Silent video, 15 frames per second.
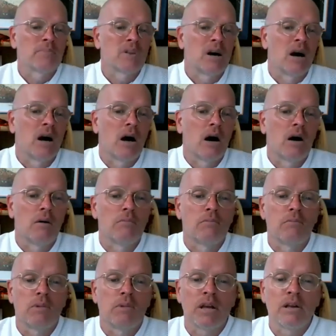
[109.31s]

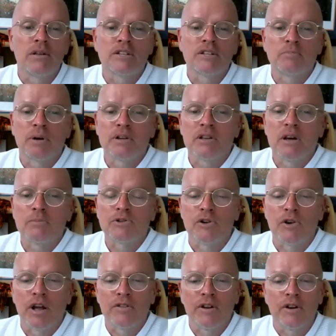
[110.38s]
Um, Elias picked up
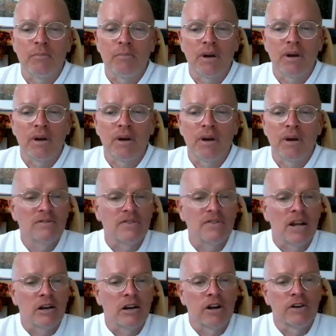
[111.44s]
Seranthony Dominguez
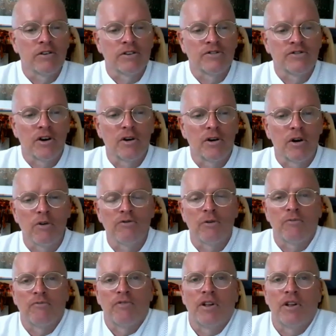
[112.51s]
and Gregory Soto
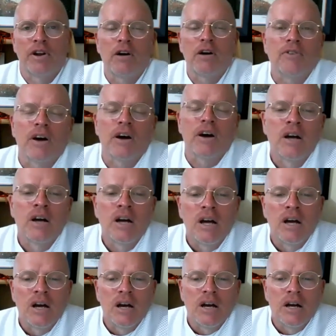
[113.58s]
from Philadelphia.
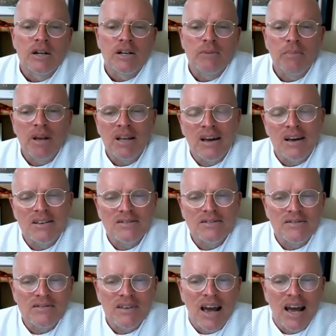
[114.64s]

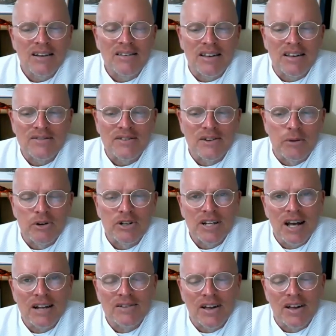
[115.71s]
Dominguez had decent numbers. He
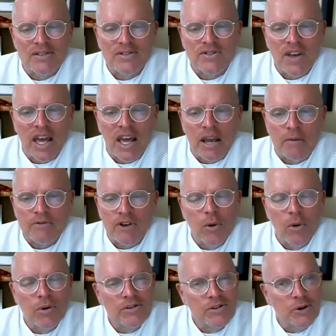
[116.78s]
had 10 saves,
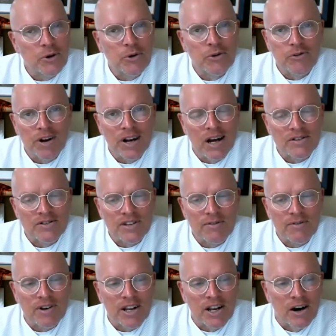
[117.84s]
0 2,
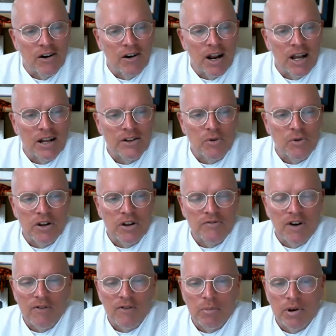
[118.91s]
397 ERA in
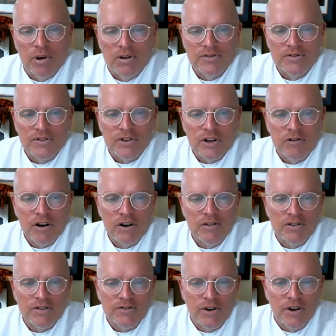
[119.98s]
25 appearances. And
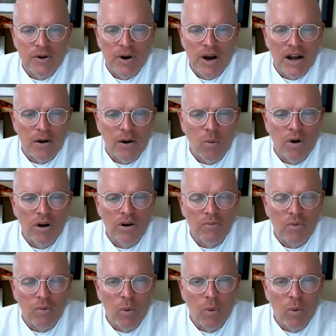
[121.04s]
Gregory Soto had a 1